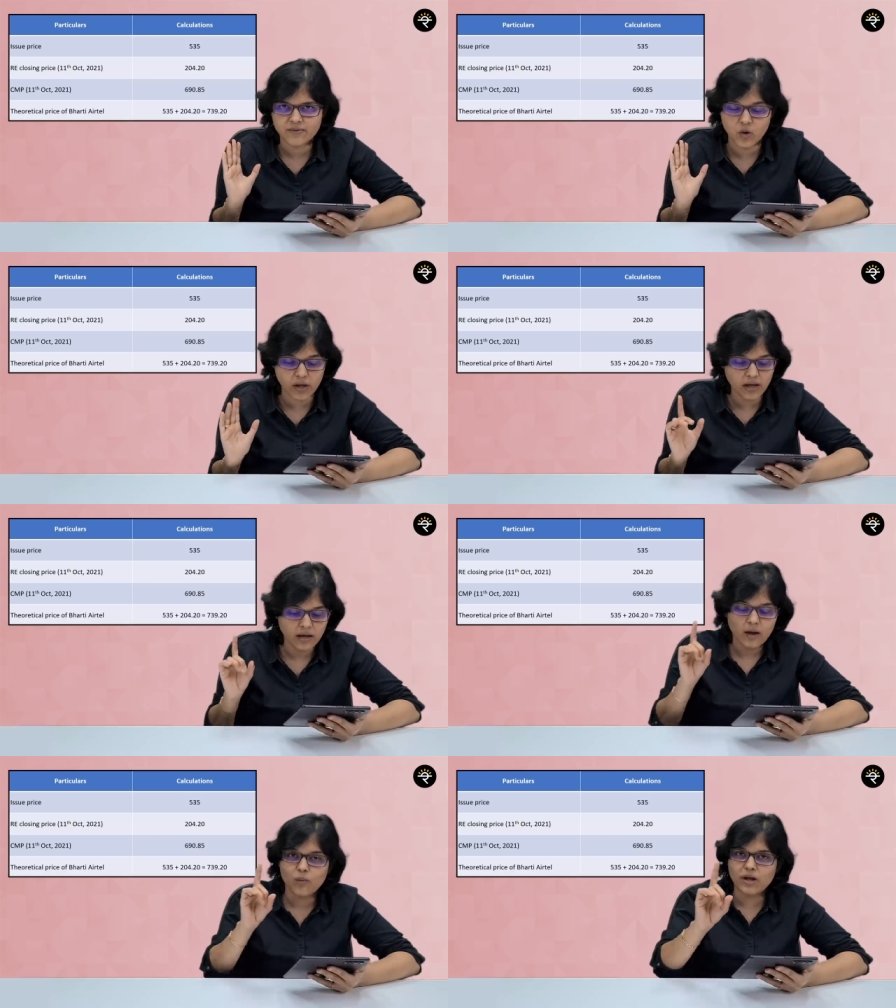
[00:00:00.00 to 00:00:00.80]
Okay.
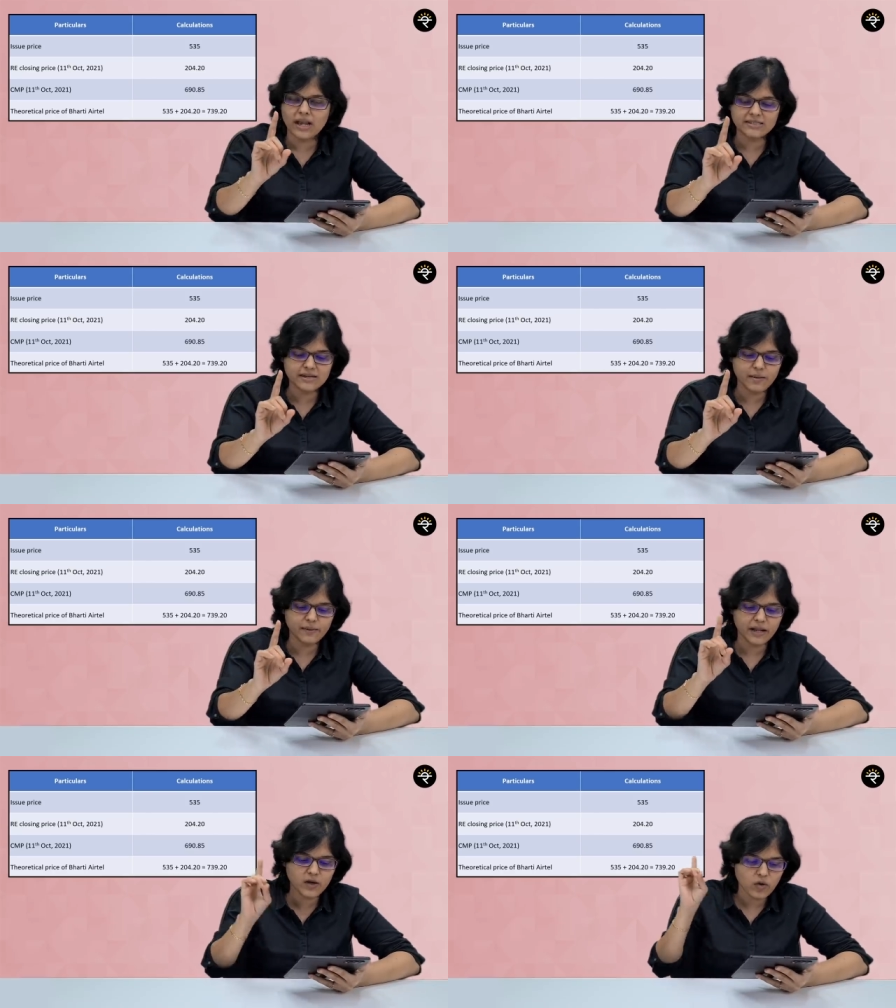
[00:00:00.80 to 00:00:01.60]
One last time I'm
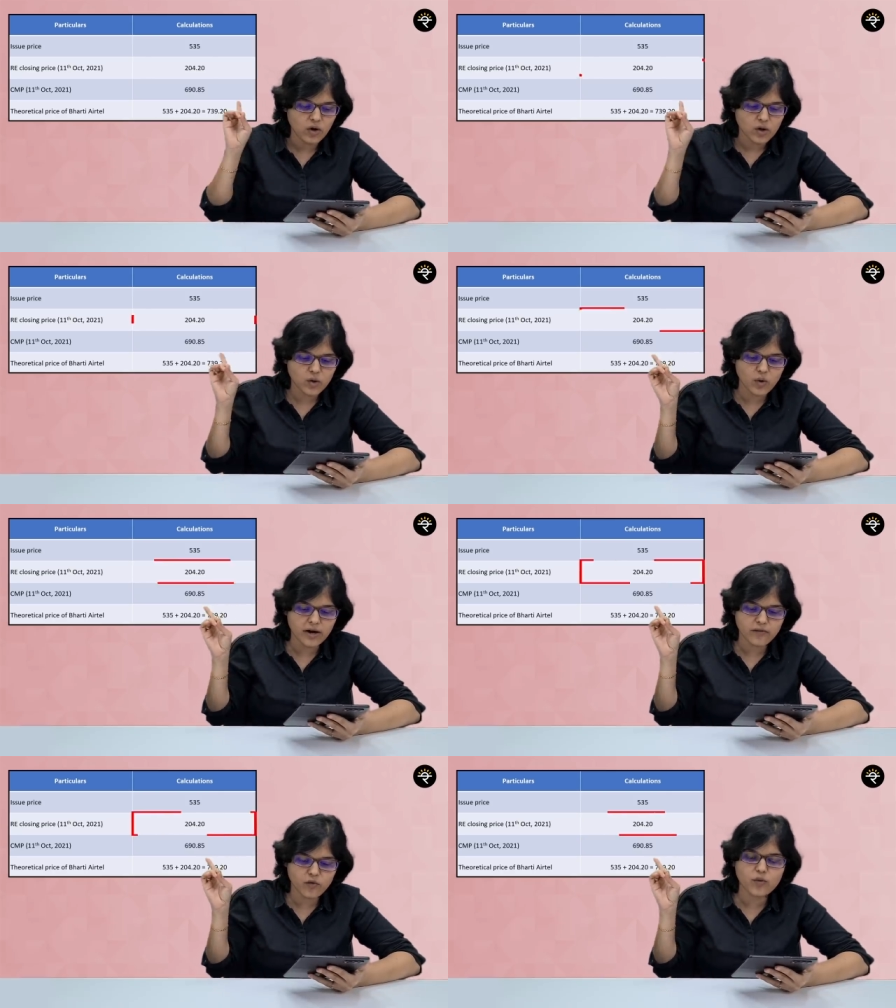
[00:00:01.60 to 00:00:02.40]
telling you,
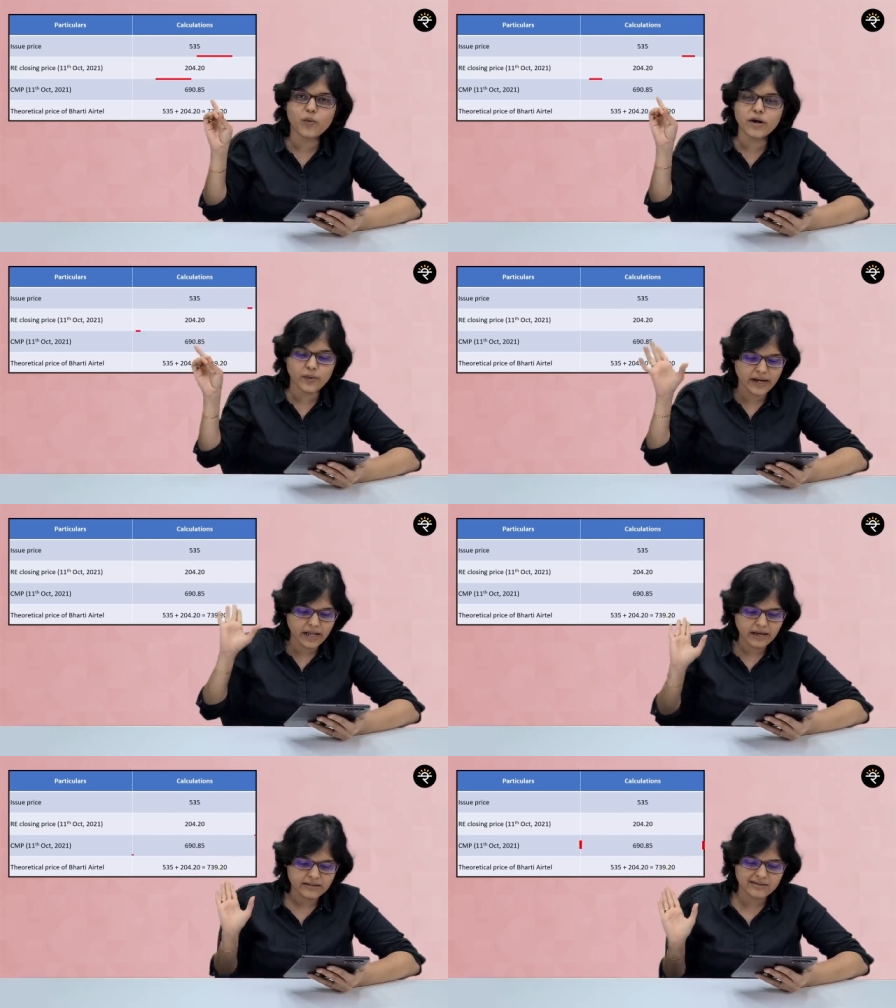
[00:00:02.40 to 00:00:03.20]
204.20,
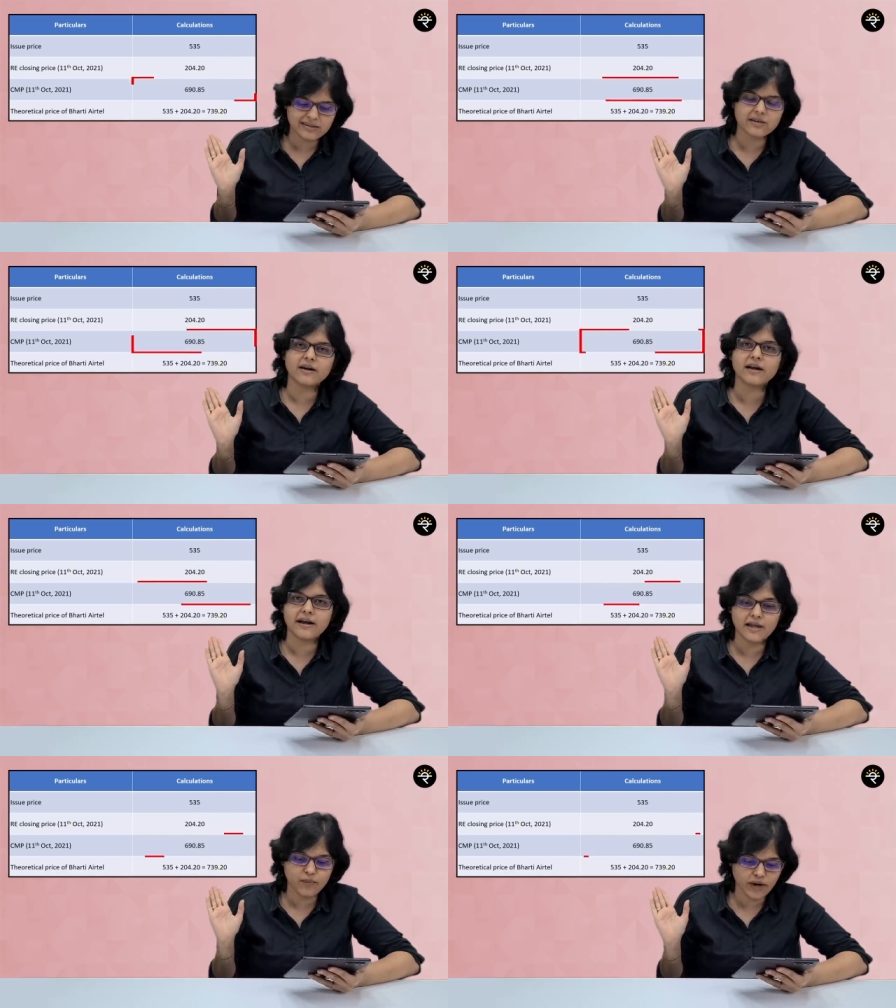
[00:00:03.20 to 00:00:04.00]

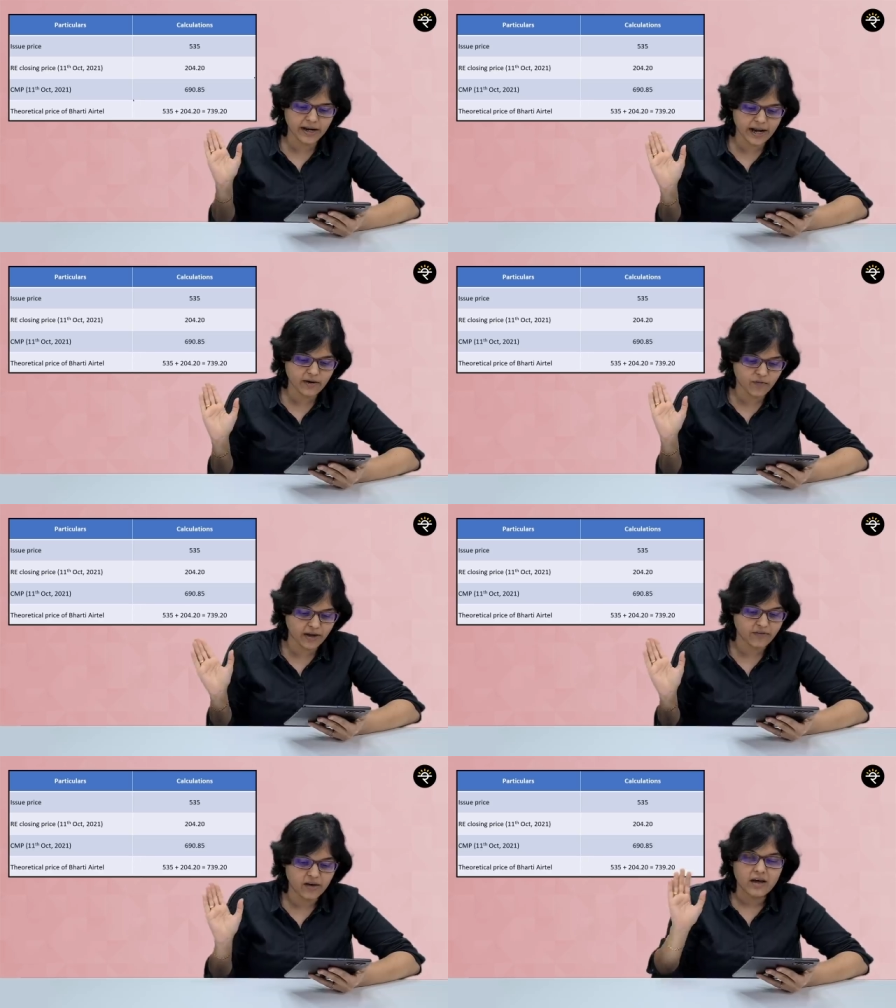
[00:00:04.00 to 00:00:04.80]
690.85.